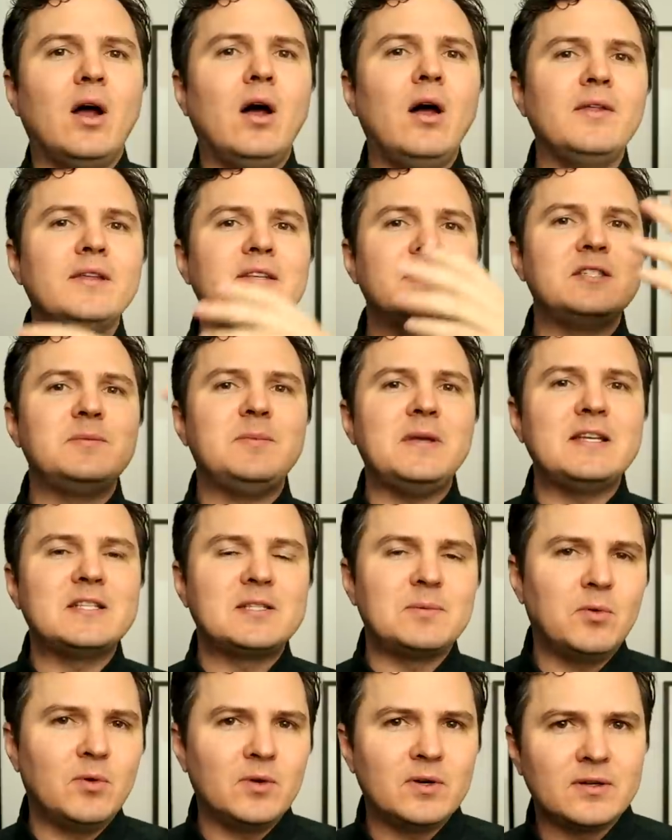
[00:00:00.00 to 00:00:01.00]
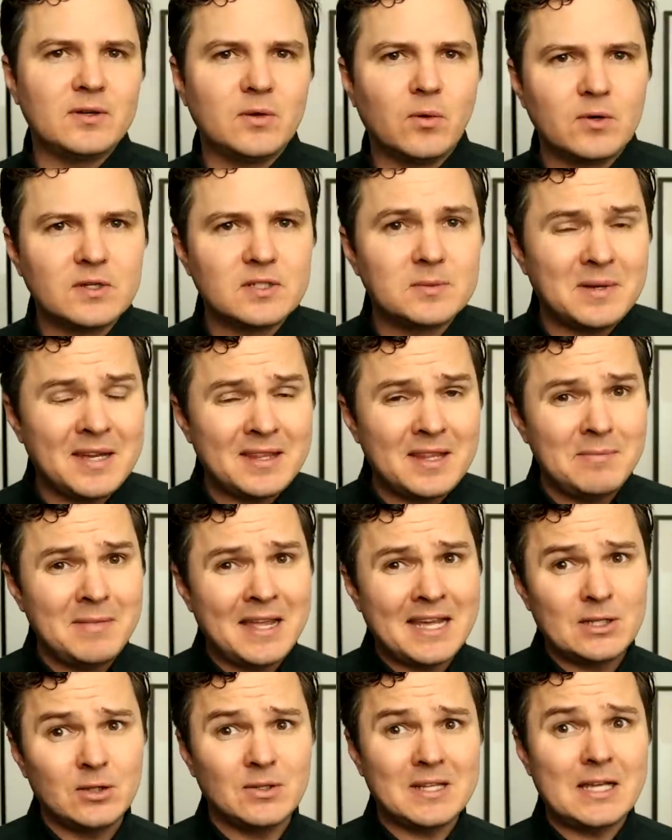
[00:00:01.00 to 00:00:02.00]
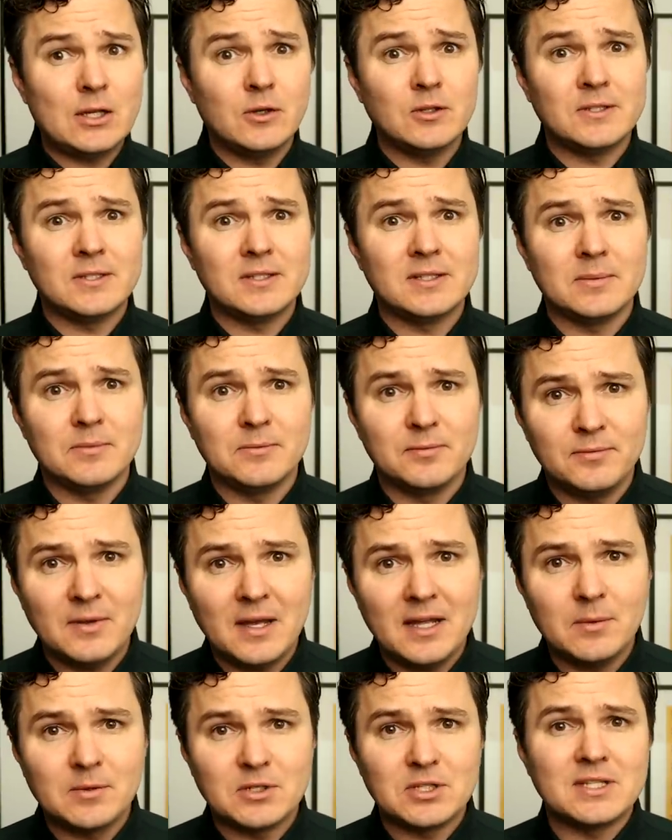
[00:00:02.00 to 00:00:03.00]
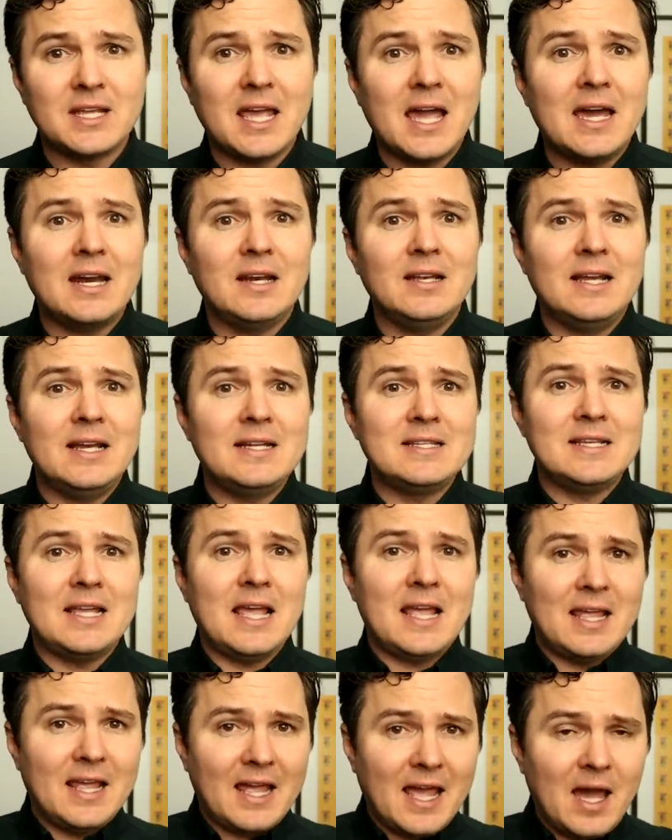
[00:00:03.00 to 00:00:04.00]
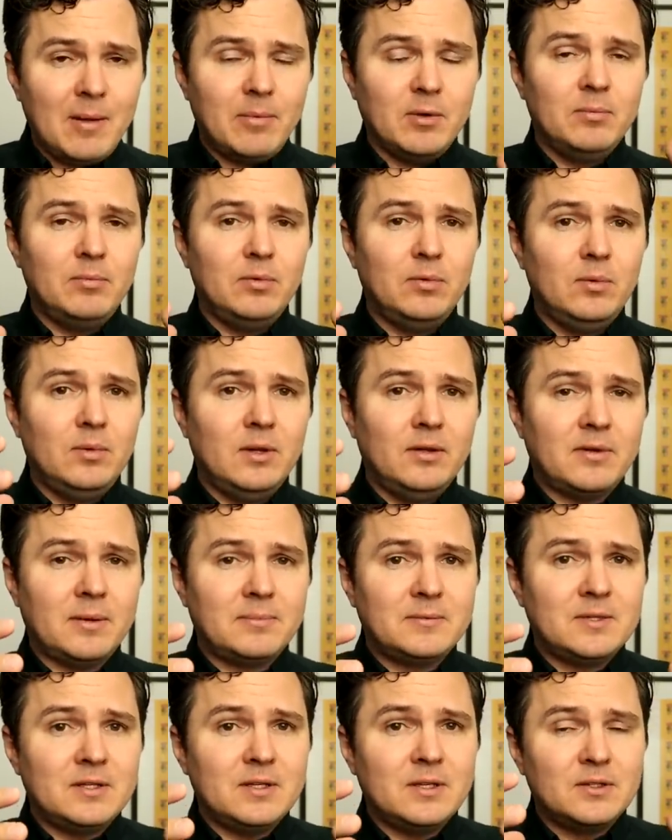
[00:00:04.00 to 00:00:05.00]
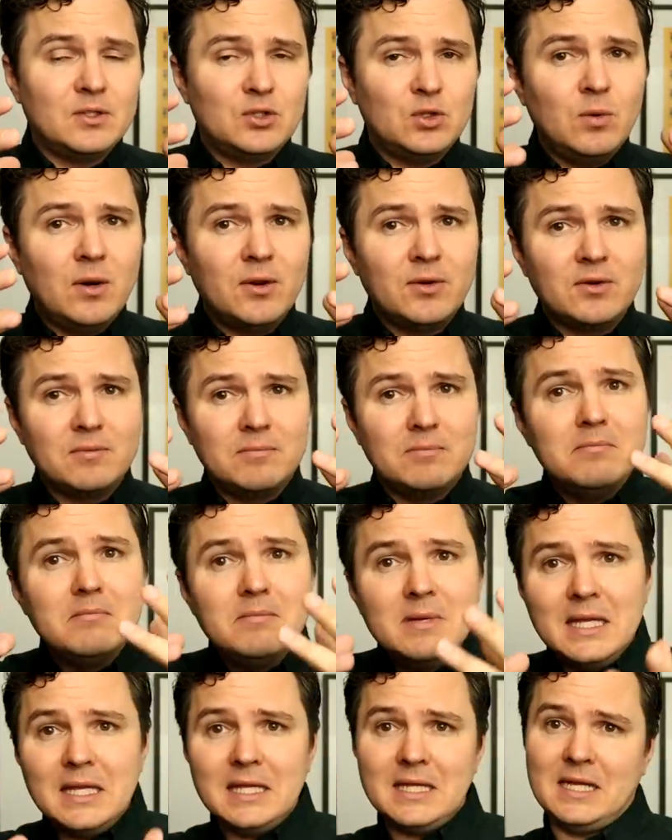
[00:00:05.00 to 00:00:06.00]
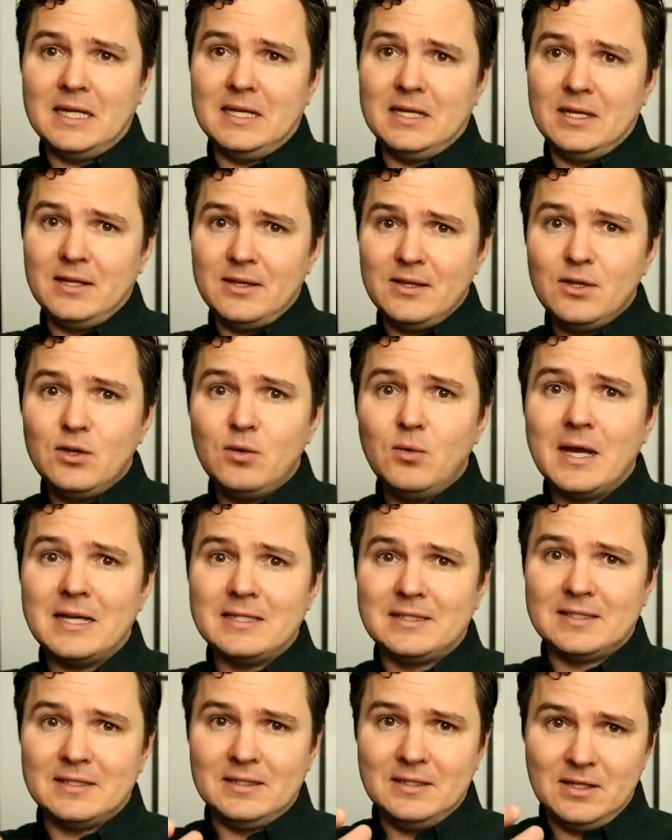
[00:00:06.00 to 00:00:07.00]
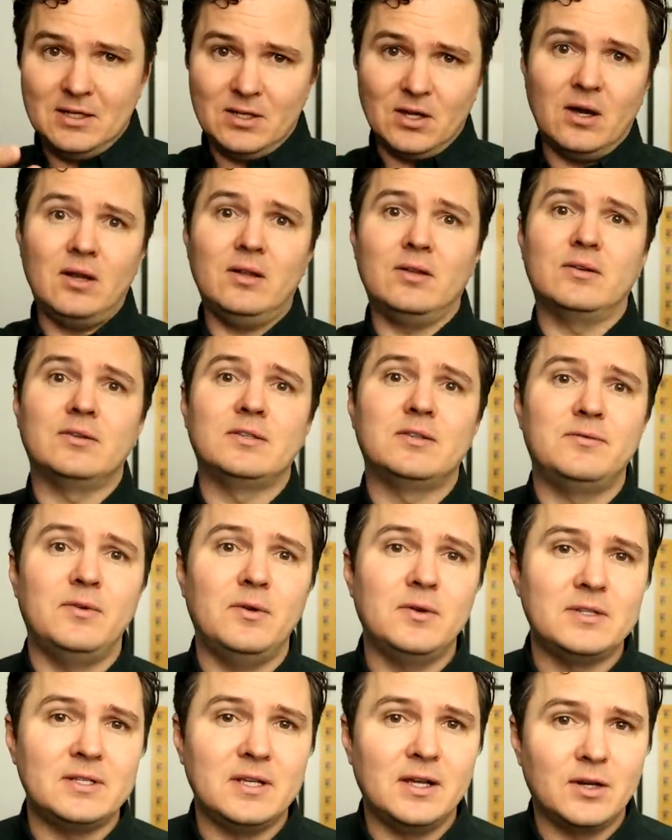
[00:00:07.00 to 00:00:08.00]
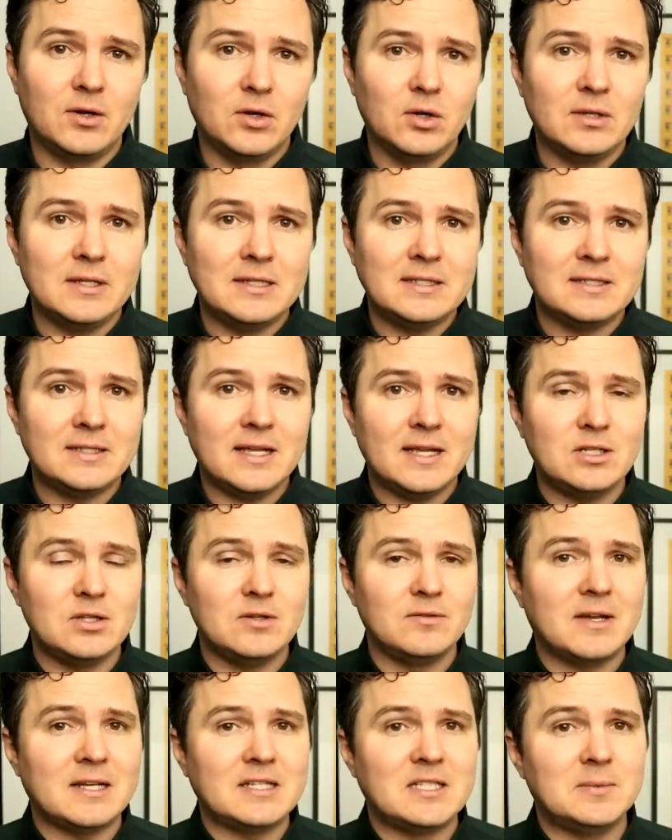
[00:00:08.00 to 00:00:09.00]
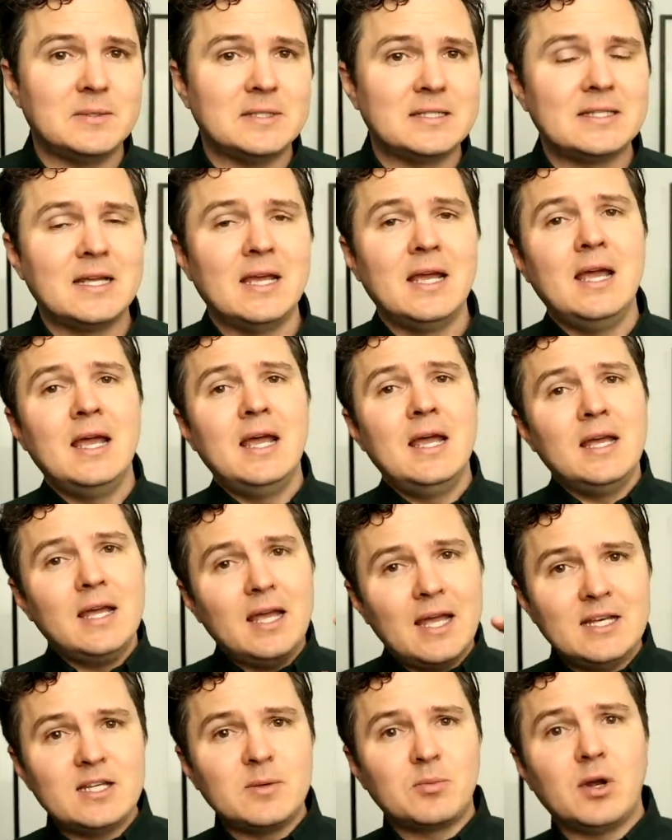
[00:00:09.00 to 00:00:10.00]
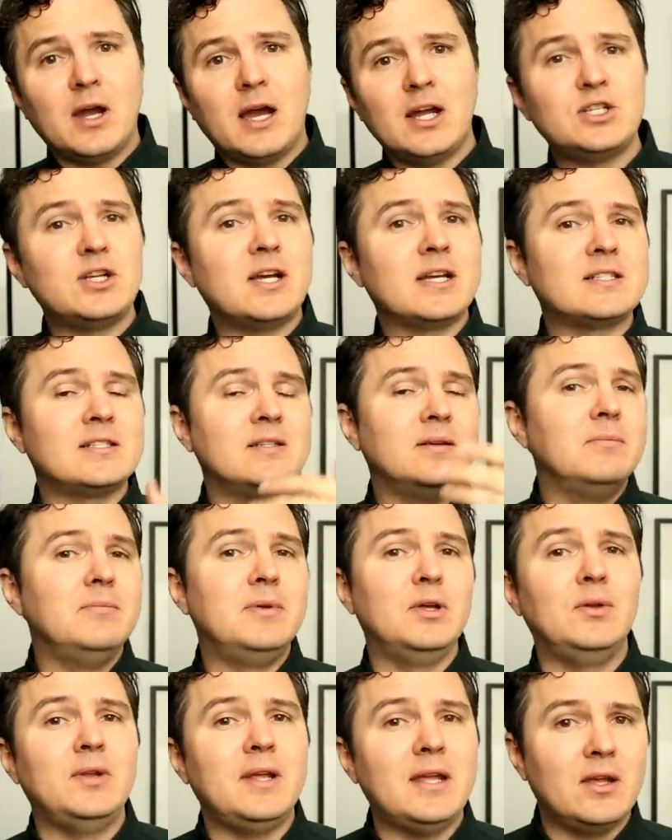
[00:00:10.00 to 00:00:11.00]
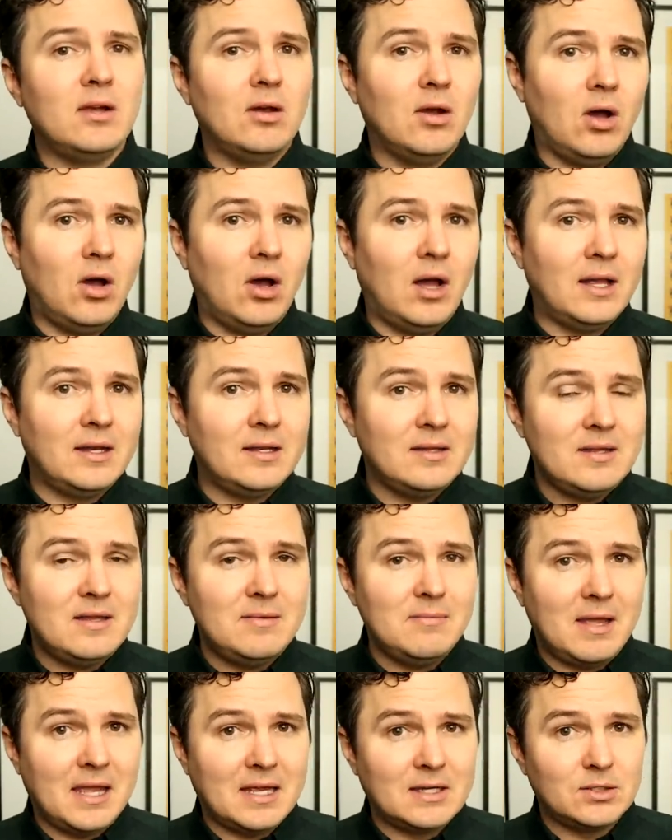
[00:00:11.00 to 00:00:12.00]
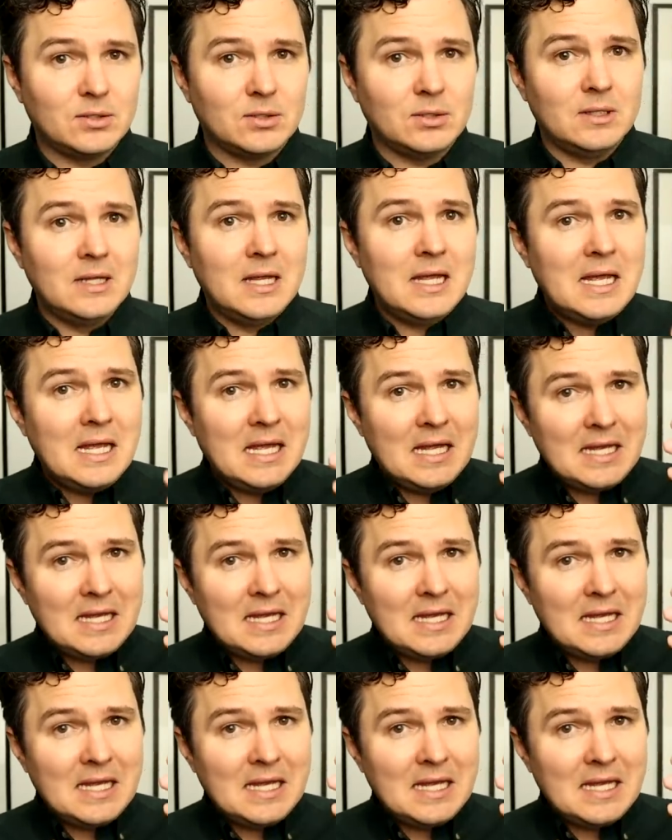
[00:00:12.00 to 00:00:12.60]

And all this is being supported, of course, by the Mantle Ecosystem Fund, which is catalyzing a capital pool of up to 200 million US dollars, focusing on early stage investments into projects building on the Mantle